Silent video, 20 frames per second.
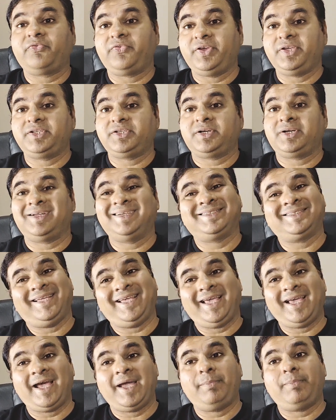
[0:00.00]
feature. It's
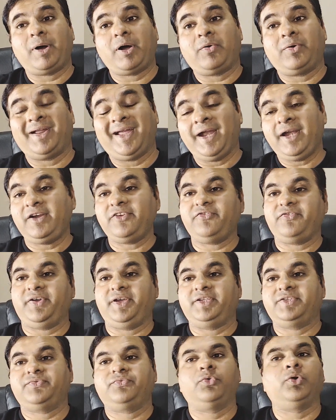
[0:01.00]
AI powered
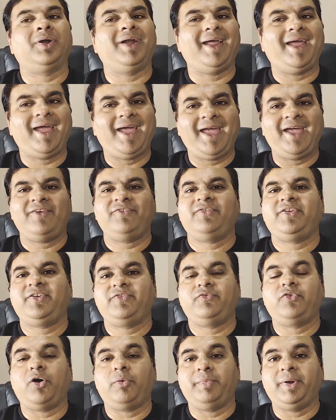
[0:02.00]
interface for every
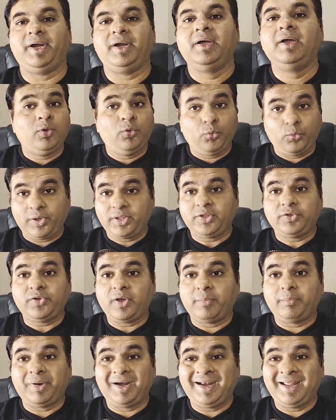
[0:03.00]
format. Whether
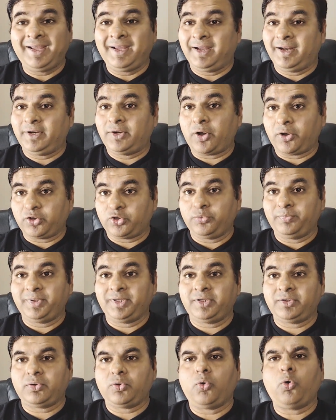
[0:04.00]
you're building a
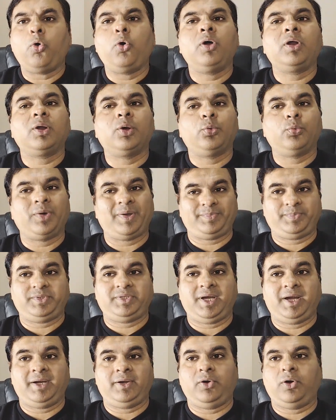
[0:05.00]
document or a
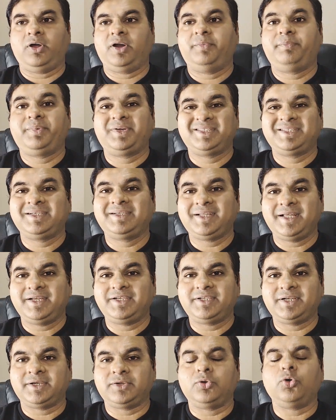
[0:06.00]
website or a
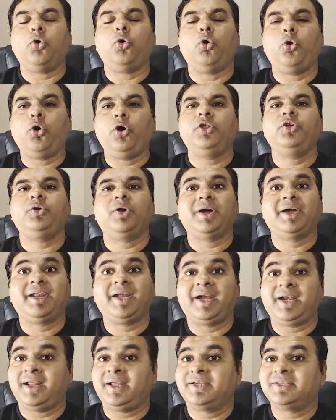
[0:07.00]
presentation or you're
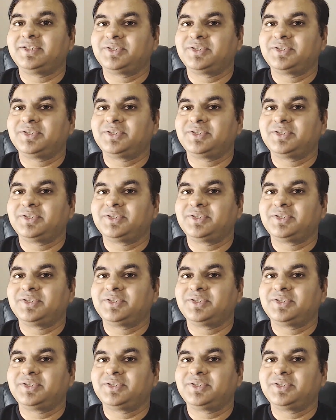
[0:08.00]
creating a